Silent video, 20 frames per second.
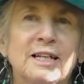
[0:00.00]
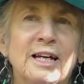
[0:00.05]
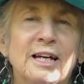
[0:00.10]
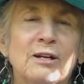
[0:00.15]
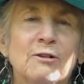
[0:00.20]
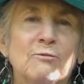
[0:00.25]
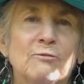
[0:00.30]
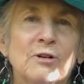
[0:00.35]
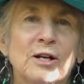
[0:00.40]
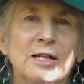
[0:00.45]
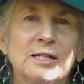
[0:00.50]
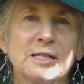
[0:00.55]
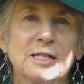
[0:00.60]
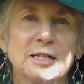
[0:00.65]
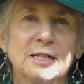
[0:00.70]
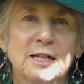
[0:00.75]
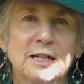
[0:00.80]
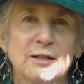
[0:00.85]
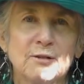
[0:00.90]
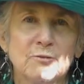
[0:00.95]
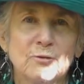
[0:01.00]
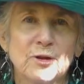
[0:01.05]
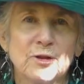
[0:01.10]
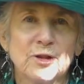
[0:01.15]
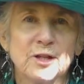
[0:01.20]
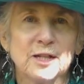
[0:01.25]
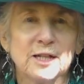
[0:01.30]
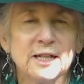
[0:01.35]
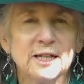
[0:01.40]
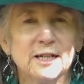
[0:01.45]
and resonate
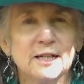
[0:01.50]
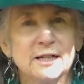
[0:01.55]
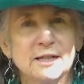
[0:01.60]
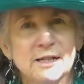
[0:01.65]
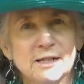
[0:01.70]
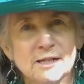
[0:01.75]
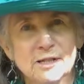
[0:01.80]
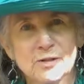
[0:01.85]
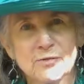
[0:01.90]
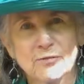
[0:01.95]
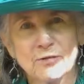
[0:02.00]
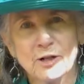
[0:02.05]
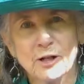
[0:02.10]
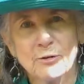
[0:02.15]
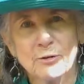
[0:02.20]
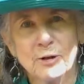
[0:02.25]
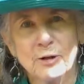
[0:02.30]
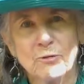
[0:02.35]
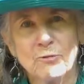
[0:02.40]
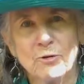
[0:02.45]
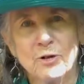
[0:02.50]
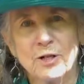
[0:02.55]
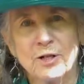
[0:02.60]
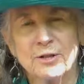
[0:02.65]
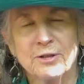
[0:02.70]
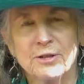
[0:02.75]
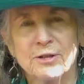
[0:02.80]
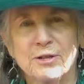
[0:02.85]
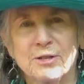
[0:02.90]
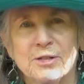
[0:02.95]
with it in these flowing
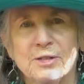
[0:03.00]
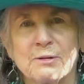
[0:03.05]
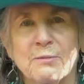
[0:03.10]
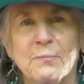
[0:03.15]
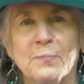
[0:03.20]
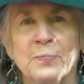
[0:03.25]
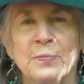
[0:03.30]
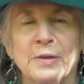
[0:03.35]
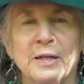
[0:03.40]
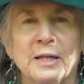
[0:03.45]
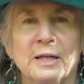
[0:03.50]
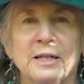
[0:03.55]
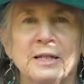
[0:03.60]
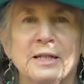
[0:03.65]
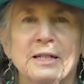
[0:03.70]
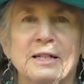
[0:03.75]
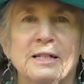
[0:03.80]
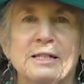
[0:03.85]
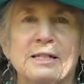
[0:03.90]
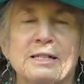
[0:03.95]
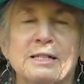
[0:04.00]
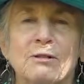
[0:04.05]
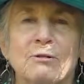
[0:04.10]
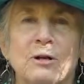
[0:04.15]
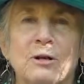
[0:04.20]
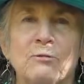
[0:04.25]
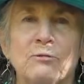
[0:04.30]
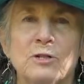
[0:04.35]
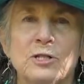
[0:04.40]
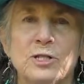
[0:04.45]
waters. And so
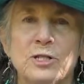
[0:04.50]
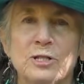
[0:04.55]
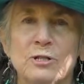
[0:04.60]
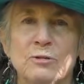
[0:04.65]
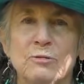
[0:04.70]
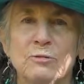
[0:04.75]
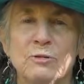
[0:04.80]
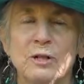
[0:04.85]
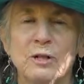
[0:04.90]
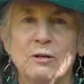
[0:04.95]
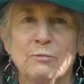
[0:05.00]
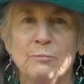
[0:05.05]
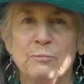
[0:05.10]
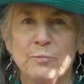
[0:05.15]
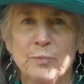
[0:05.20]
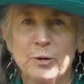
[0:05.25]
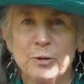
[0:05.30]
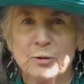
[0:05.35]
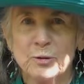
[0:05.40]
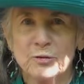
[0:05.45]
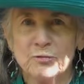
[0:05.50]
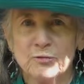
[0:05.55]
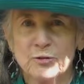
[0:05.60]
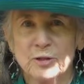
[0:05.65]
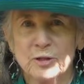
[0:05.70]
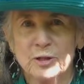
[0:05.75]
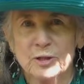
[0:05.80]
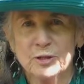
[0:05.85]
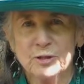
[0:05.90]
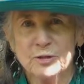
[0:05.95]
I wish you a
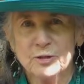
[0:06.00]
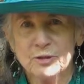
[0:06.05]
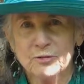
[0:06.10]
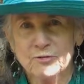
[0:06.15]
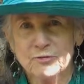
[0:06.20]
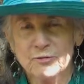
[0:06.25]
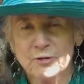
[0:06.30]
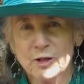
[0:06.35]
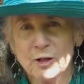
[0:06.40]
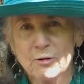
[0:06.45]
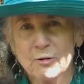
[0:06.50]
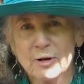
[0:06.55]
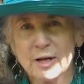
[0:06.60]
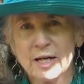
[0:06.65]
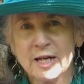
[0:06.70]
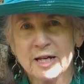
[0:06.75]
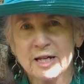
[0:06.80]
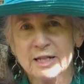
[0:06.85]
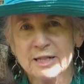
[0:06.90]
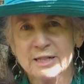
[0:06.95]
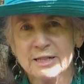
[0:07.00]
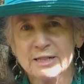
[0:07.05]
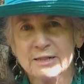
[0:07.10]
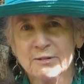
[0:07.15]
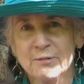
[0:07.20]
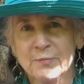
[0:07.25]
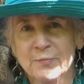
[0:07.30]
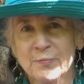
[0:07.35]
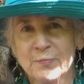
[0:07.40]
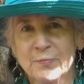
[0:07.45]
beautiful and good flow ahead.
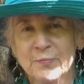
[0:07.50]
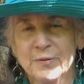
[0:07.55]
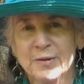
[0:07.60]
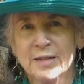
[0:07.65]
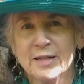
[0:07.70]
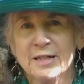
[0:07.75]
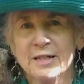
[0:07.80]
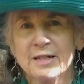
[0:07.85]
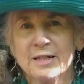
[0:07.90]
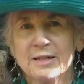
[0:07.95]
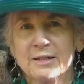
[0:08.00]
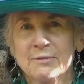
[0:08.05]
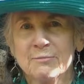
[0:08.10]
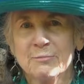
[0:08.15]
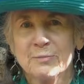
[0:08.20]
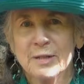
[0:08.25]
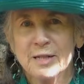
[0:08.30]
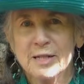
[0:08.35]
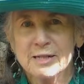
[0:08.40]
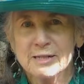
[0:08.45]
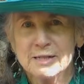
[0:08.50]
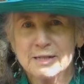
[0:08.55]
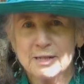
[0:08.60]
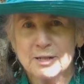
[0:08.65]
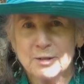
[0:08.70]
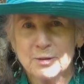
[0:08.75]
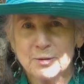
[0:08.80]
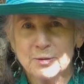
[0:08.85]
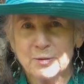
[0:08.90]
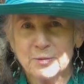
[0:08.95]
Bless
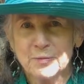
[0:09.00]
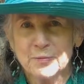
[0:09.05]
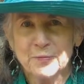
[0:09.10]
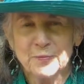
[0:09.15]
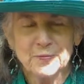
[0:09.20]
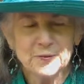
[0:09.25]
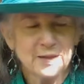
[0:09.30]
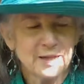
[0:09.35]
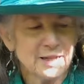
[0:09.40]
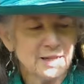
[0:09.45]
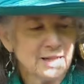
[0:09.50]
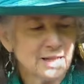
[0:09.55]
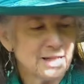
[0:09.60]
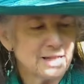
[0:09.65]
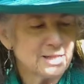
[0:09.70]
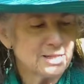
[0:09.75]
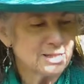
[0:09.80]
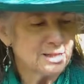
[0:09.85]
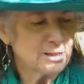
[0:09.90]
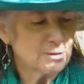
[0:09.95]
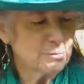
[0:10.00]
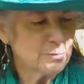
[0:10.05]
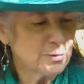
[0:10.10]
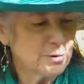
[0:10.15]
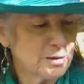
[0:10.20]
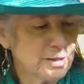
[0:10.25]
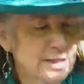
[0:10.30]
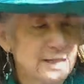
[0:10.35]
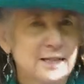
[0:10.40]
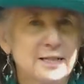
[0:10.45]
you. And to
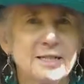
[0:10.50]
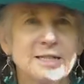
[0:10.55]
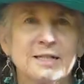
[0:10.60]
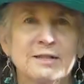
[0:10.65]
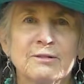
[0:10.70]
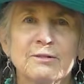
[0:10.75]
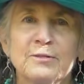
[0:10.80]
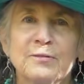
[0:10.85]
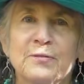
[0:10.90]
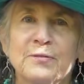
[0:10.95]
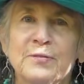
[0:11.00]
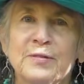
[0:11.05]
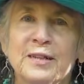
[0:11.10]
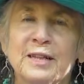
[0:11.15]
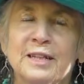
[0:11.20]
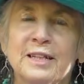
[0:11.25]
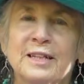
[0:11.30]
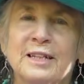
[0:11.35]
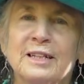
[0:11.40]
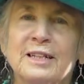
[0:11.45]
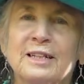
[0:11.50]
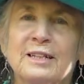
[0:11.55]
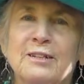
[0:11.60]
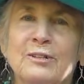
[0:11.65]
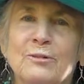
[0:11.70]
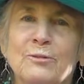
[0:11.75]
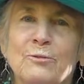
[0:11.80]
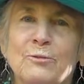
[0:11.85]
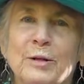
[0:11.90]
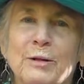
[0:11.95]
complete,
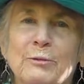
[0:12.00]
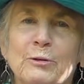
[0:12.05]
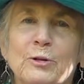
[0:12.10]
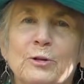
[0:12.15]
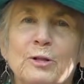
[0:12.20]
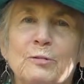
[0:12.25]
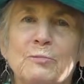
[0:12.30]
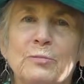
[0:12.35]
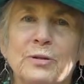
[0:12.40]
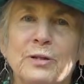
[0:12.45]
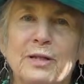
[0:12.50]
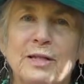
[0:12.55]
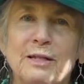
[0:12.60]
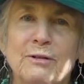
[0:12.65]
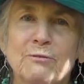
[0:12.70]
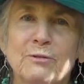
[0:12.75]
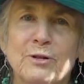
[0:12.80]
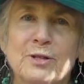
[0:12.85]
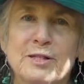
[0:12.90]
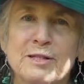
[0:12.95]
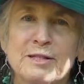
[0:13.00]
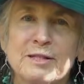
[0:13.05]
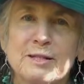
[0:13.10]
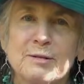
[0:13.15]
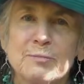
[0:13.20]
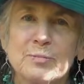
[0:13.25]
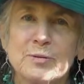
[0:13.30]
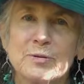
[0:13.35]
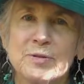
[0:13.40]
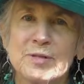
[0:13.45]
we will complete with a
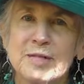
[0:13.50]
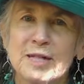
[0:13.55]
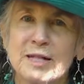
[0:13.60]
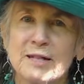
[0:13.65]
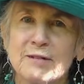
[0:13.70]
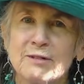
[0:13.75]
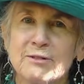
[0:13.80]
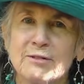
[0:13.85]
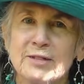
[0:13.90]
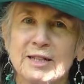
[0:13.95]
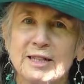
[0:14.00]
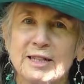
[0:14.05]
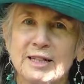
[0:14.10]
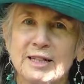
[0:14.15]
simple sound.